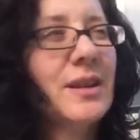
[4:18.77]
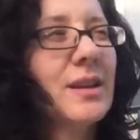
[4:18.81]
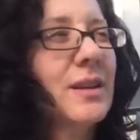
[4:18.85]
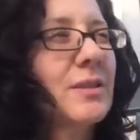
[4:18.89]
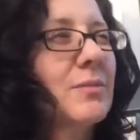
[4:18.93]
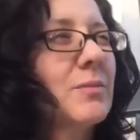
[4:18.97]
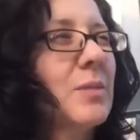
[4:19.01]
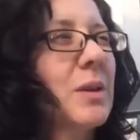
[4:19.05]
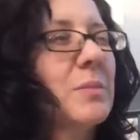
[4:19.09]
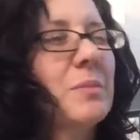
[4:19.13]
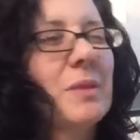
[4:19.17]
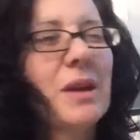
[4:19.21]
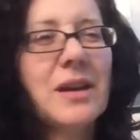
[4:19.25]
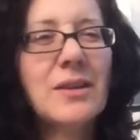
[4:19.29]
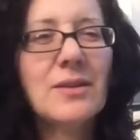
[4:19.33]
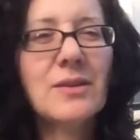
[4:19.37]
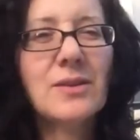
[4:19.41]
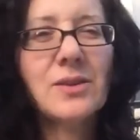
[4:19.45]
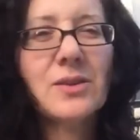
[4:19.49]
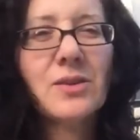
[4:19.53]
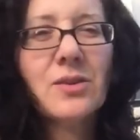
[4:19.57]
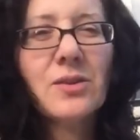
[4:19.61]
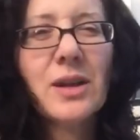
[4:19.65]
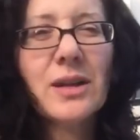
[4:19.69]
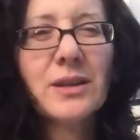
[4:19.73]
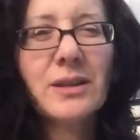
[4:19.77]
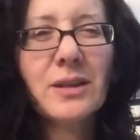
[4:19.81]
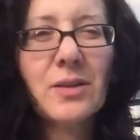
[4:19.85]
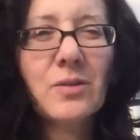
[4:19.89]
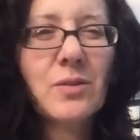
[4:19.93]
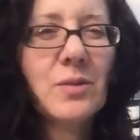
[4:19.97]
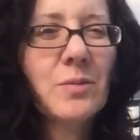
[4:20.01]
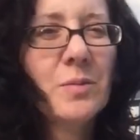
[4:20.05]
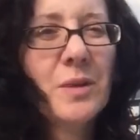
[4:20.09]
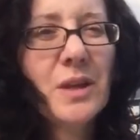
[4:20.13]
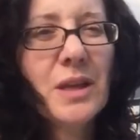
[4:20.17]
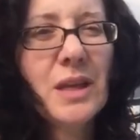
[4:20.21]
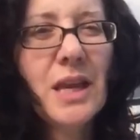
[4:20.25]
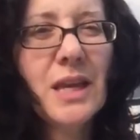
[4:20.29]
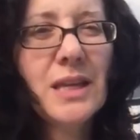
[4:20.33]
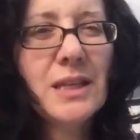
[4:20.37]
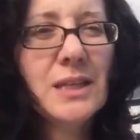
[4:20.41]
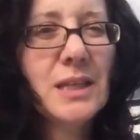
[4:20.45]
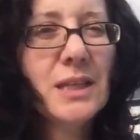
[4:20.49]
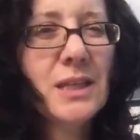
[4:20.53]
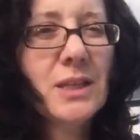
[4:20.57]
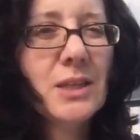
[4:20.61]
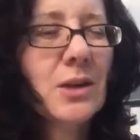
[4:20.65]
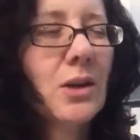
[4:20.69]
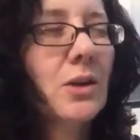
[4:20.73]
and my math is correct, that would be an
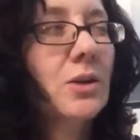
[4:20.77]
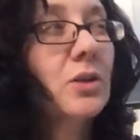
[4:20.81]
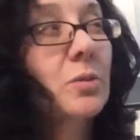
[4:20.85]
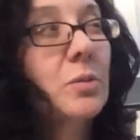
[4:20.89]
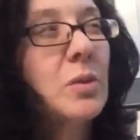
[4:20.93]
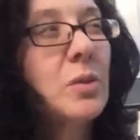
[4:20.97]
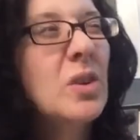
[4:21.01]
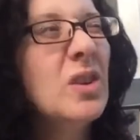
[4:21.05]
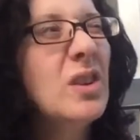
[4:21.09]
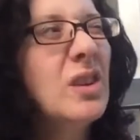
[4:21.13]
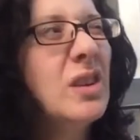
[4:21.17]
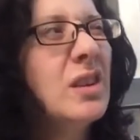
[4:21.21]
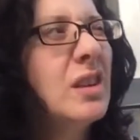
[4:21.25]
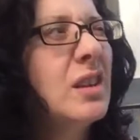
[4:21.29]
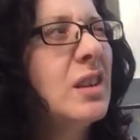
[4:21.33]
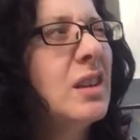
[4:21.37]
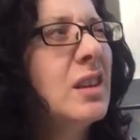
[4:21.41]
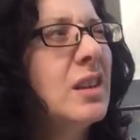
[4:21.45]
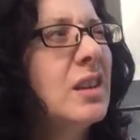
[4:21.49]
$18 bowl.